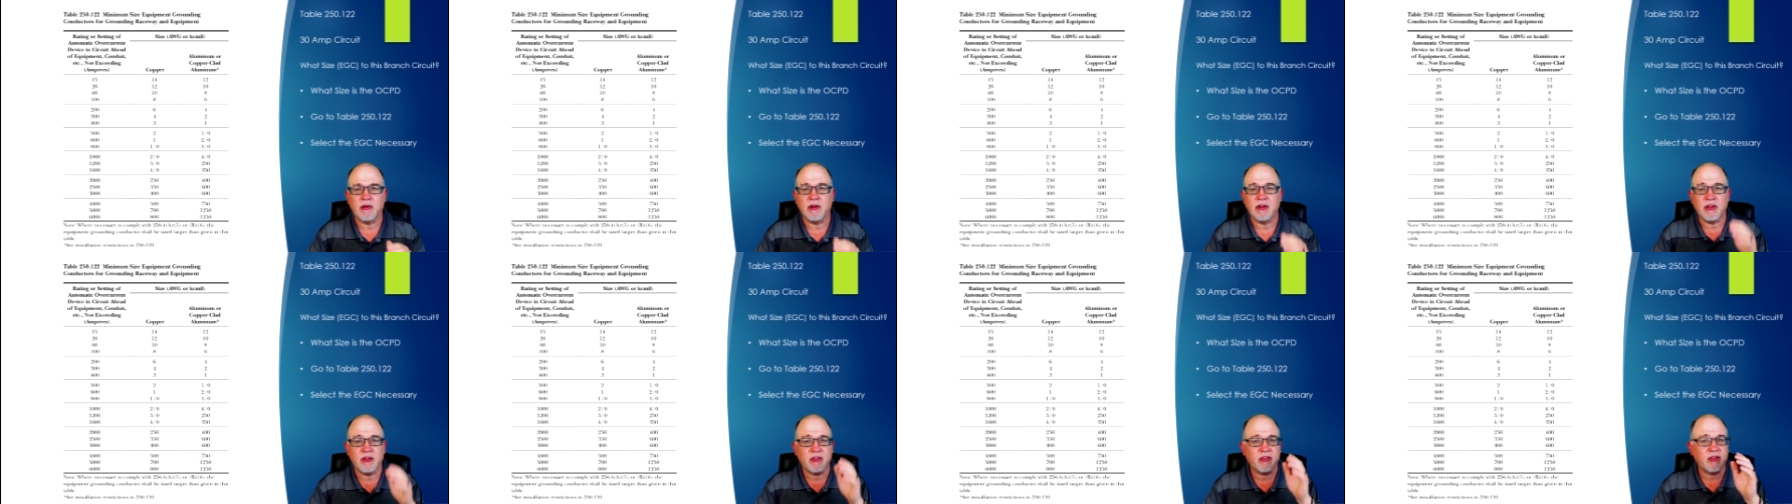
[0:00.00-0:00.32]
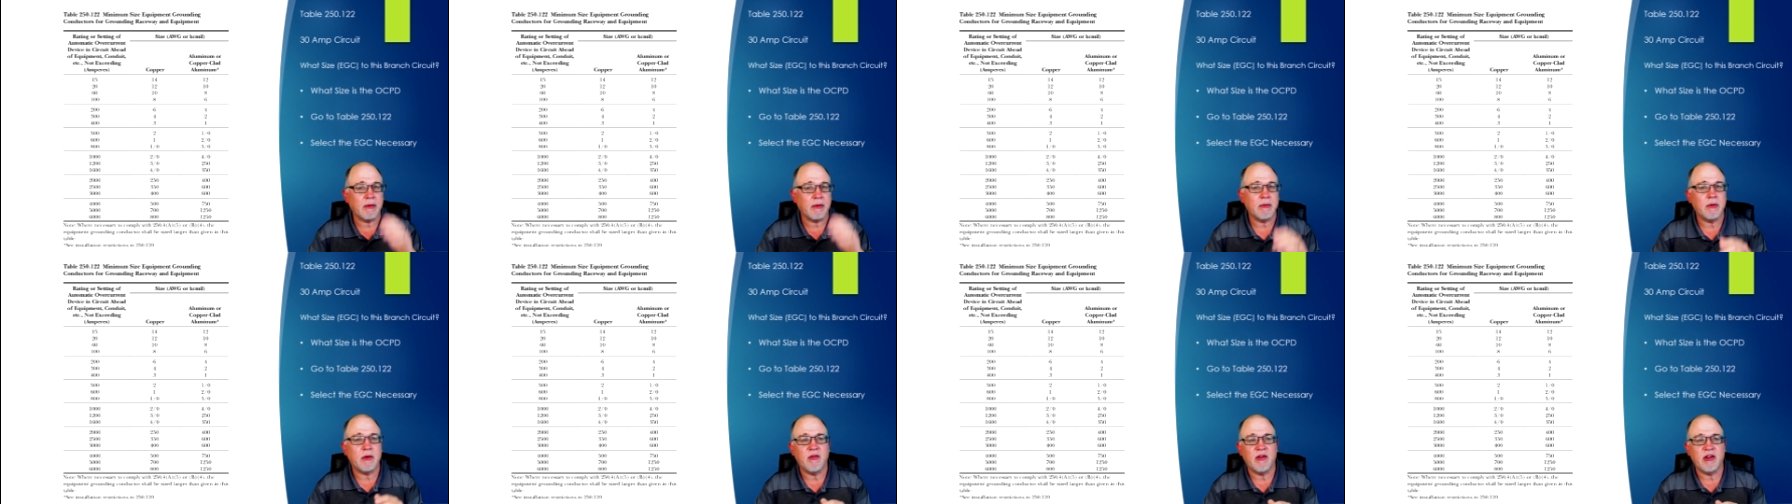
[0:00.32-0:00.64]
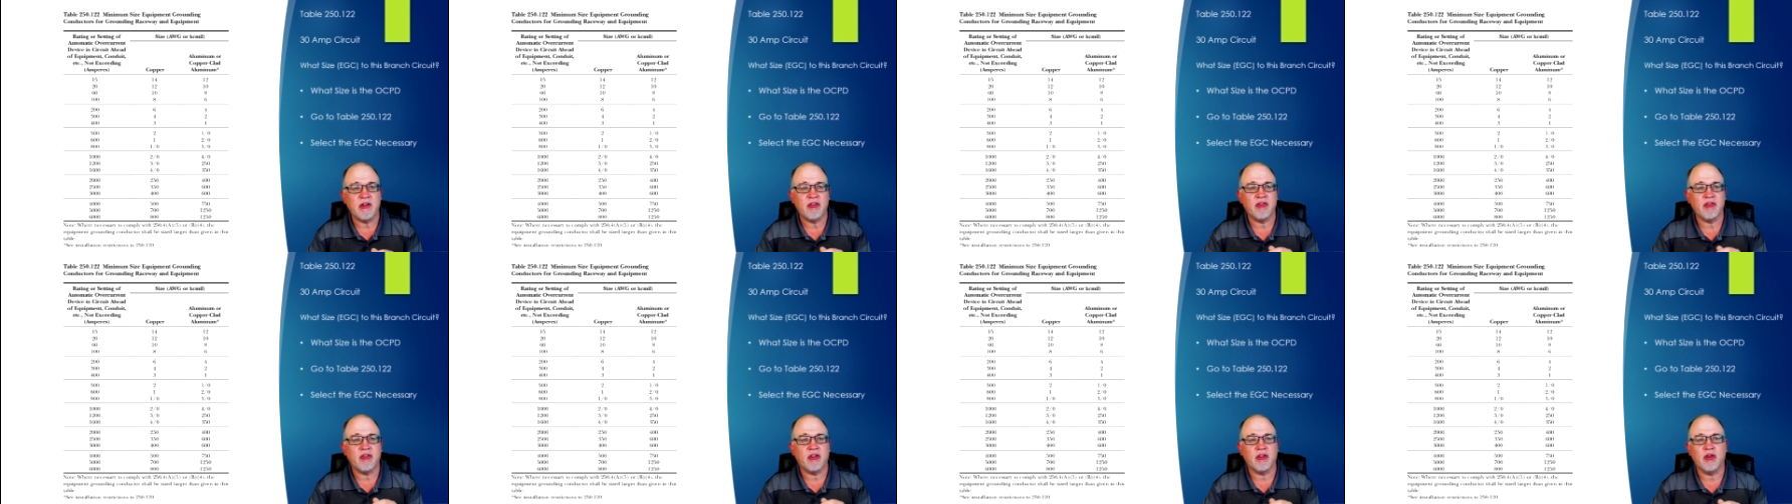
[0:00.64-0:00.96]
in the
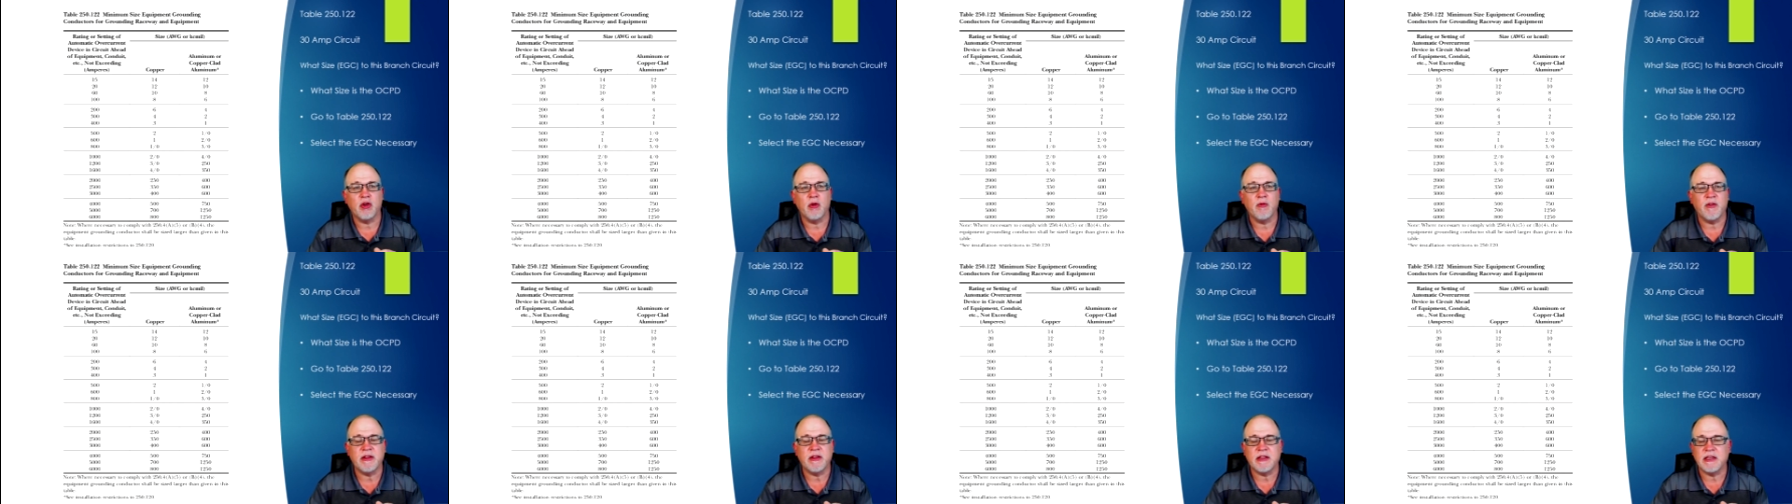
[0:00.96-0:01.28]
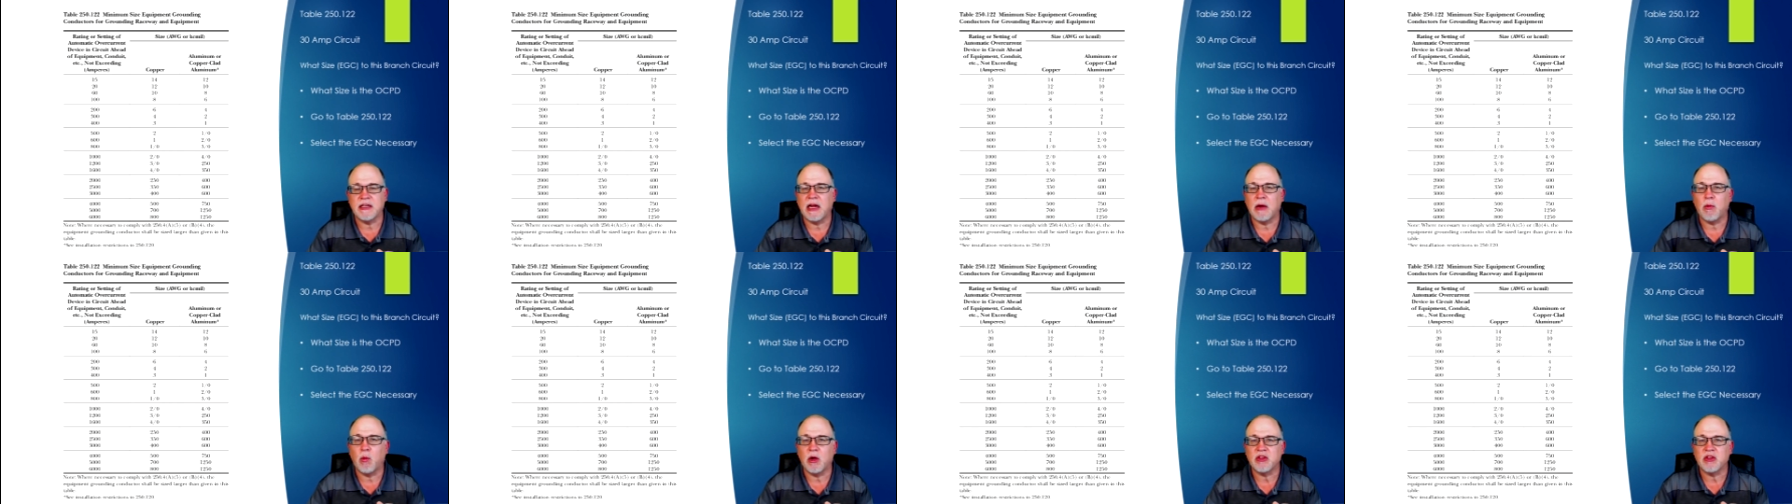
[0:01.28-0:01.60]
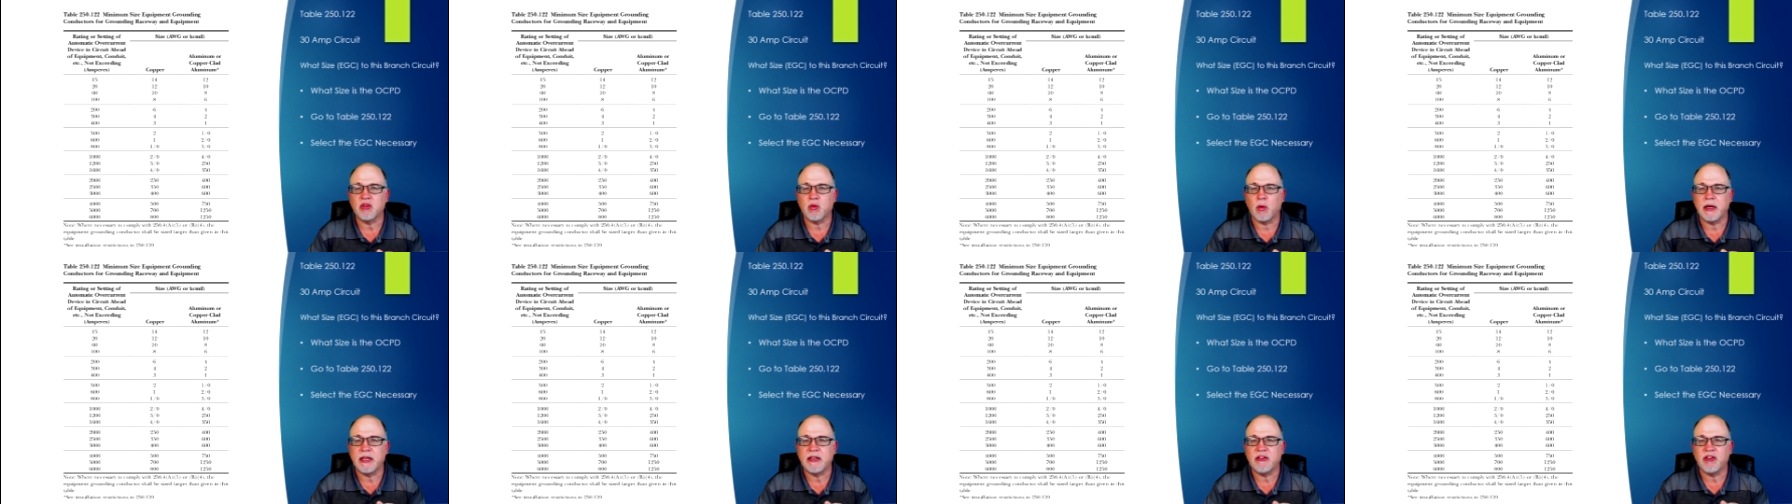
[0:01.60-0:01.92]
subdivisions of
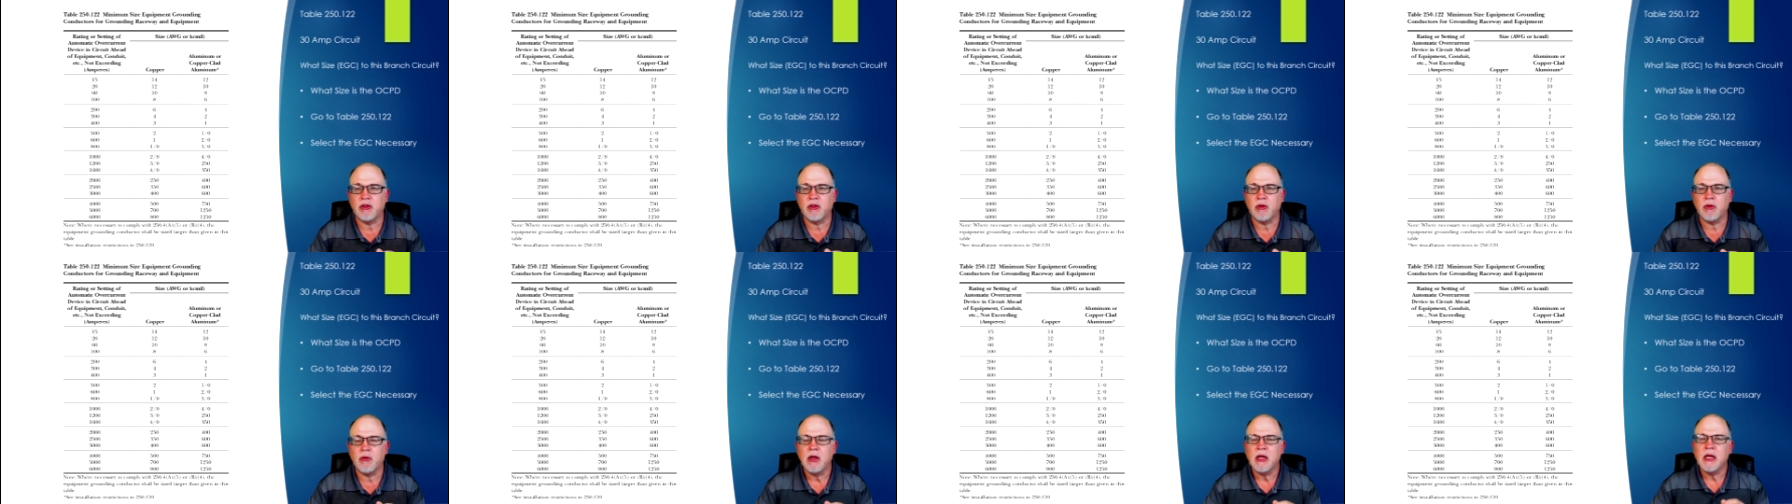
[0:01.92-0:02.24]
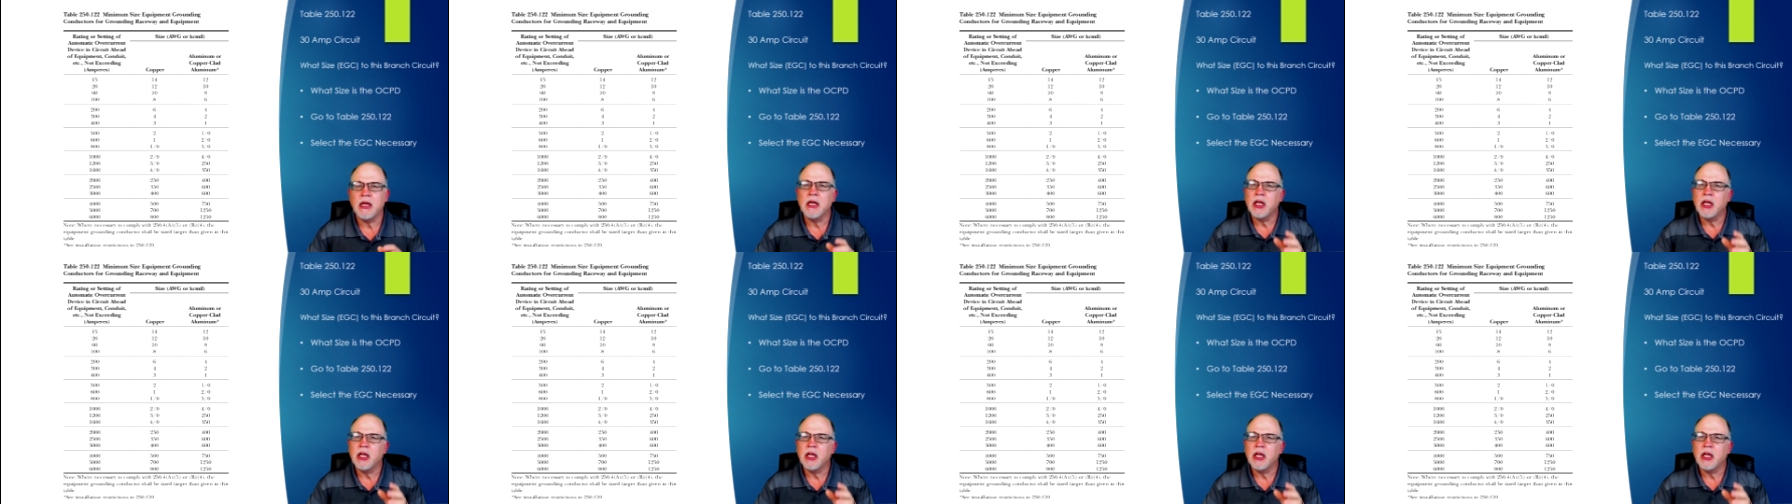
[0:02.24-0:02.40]
250.122.